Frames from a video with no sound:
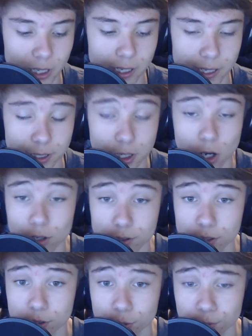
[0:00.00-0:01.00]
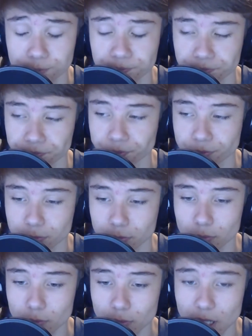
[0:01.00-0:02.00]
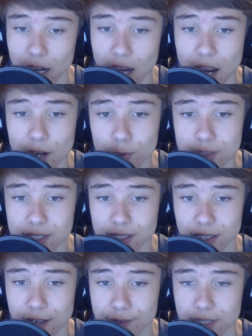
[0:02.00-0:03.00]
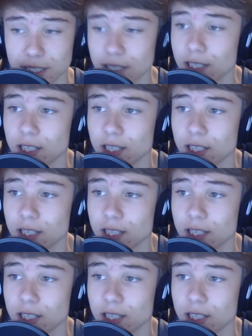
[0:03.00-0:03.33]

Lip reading: And also, iOS 11,